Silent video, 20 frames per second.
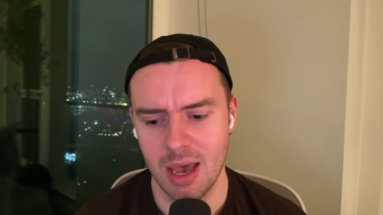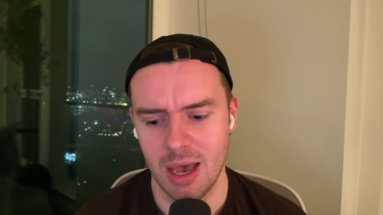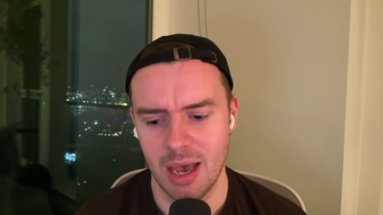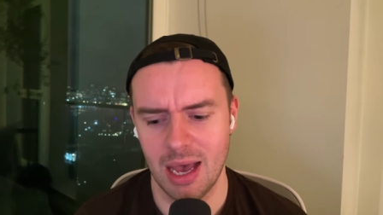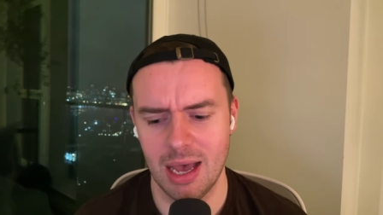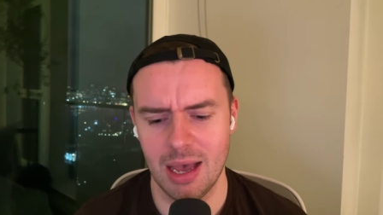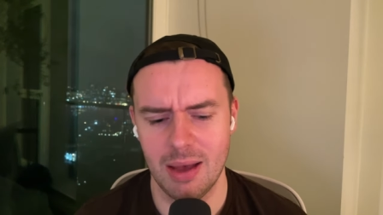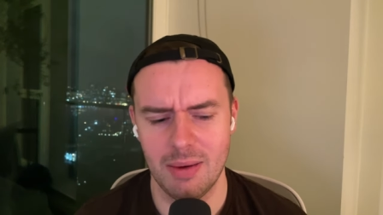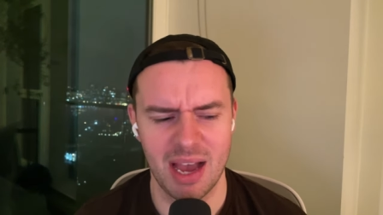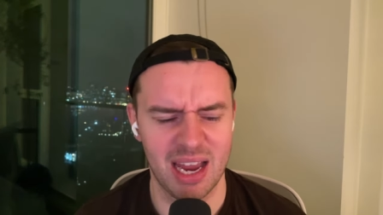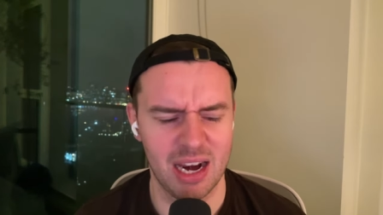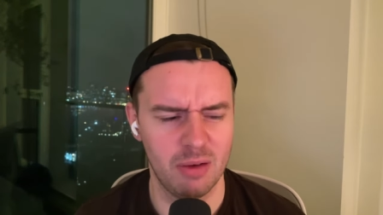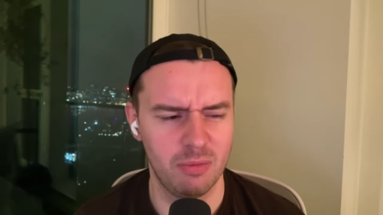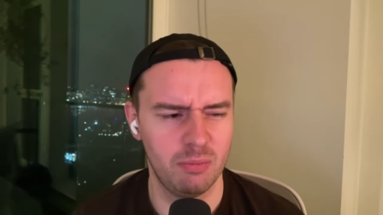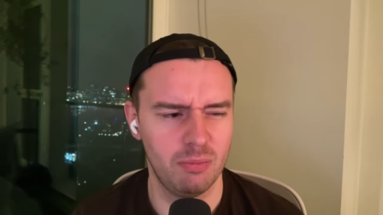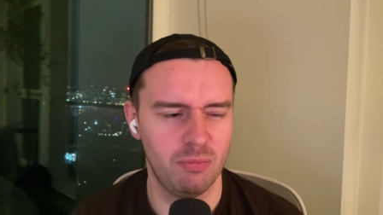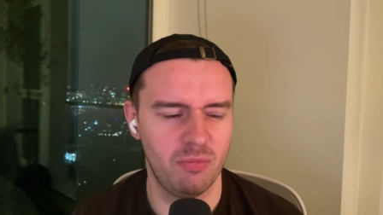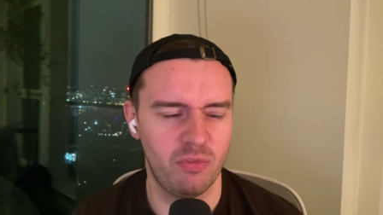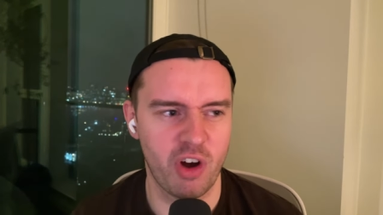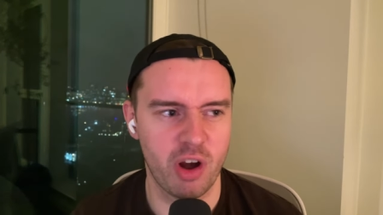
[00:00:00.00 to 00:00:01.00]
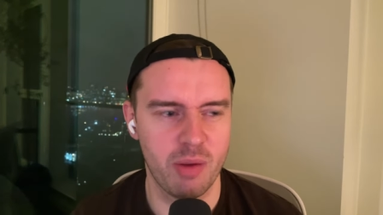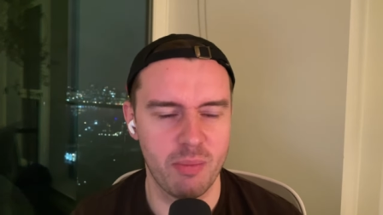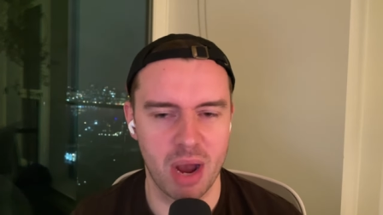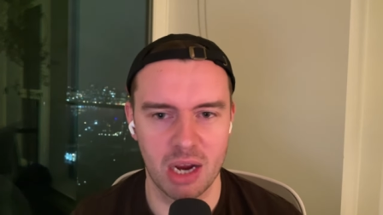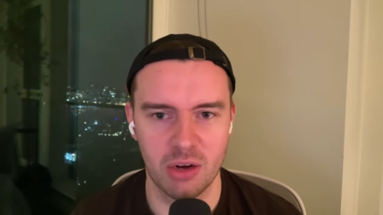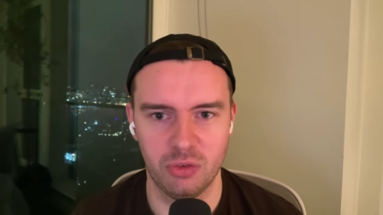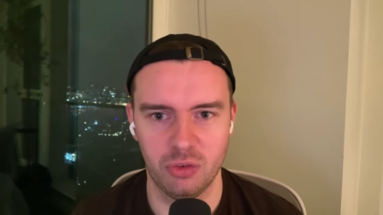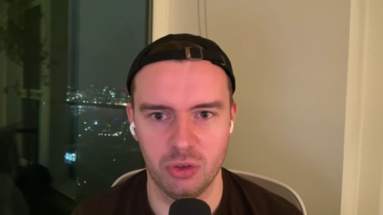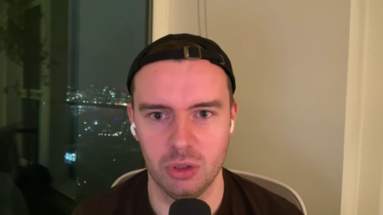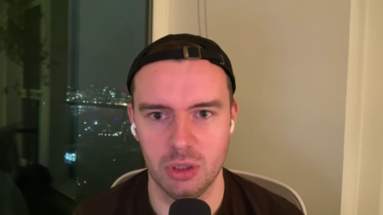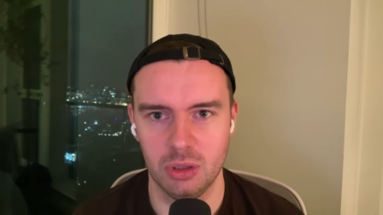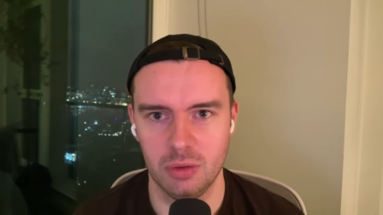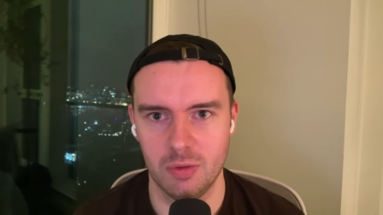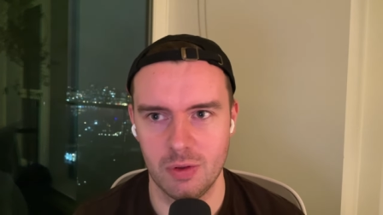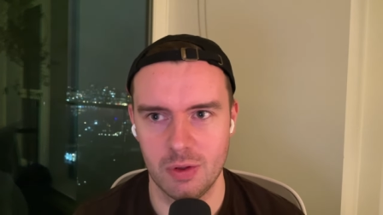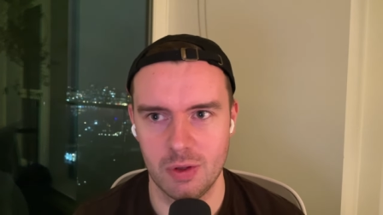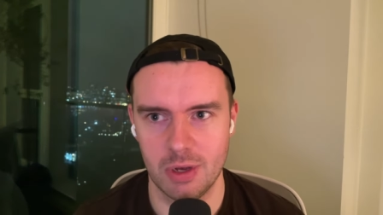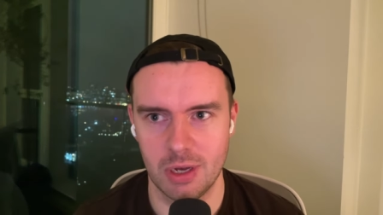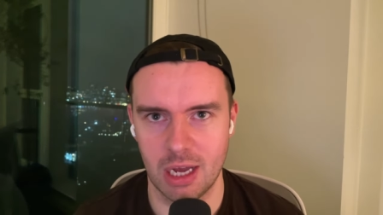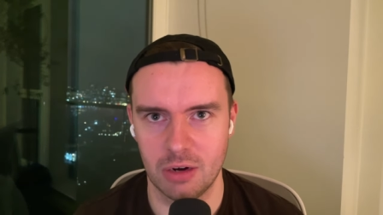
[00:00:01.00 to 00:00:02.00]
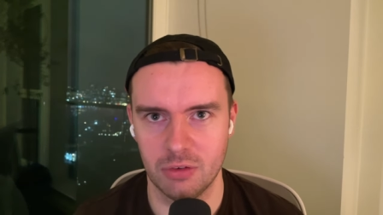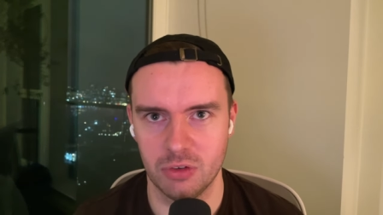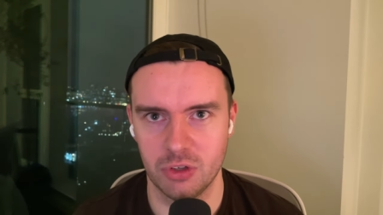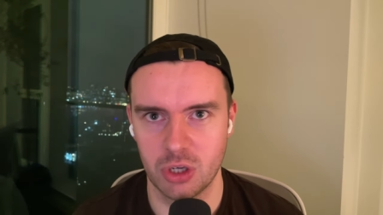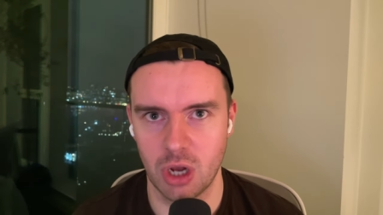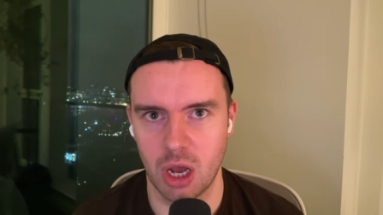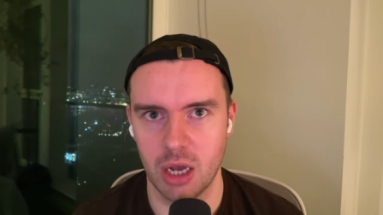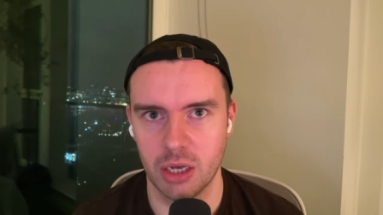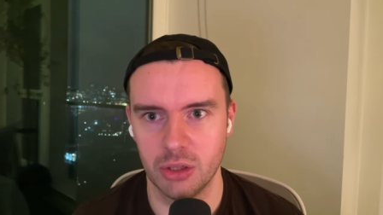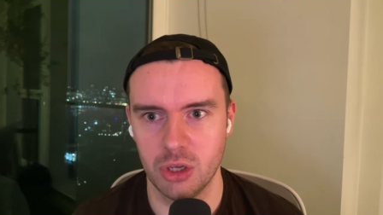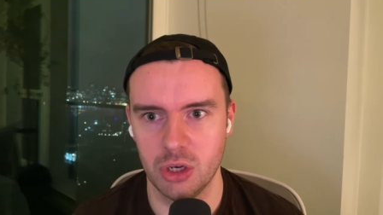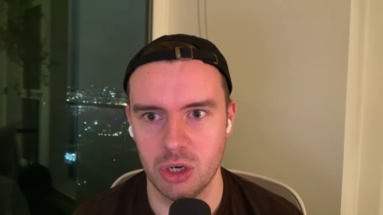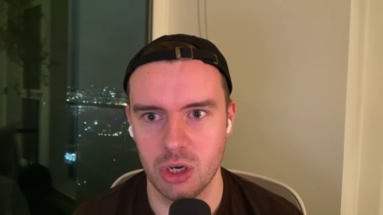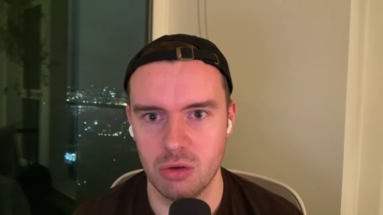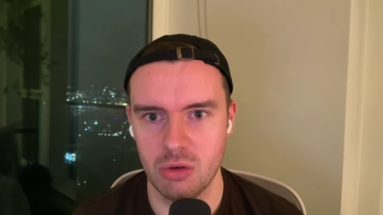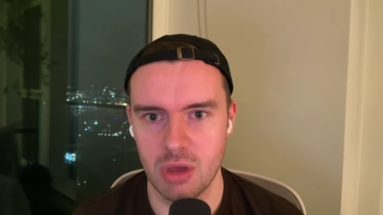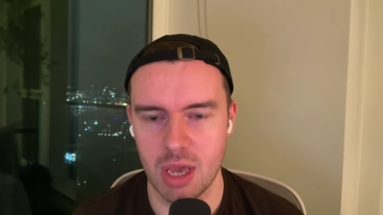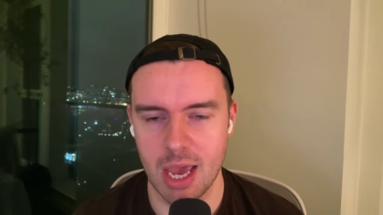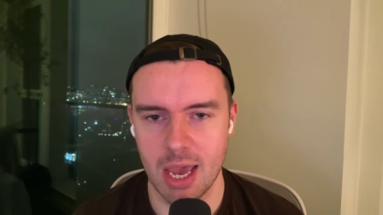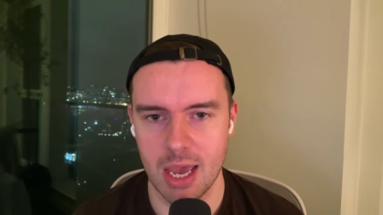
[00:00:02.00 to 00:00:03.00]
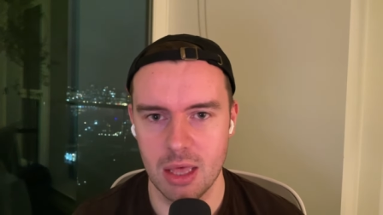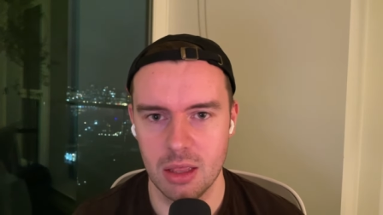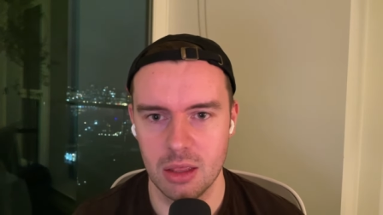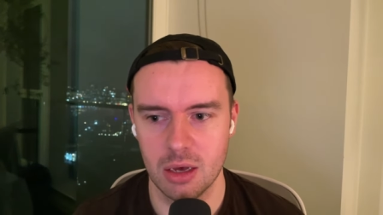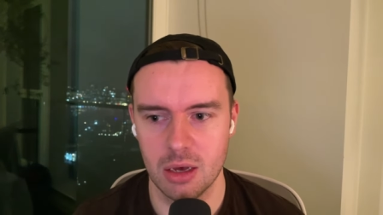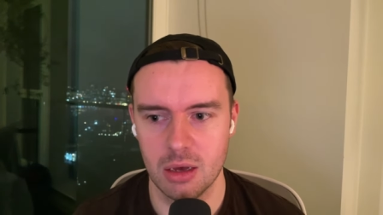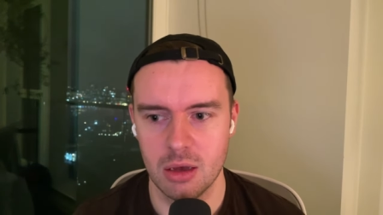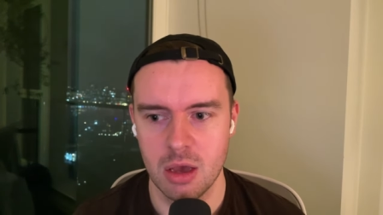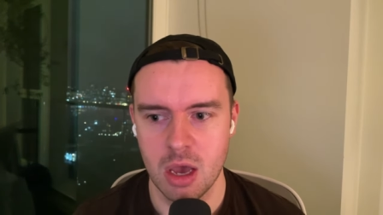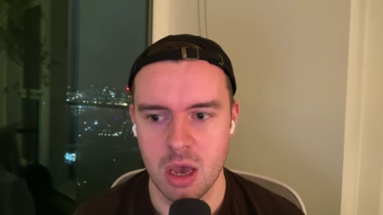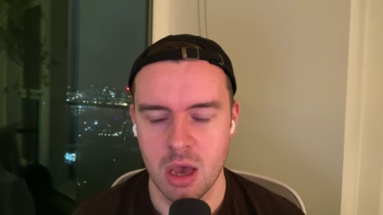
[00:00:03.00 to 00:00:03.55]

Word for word: Uh, and I'm very mindful, kind of starting the new year, that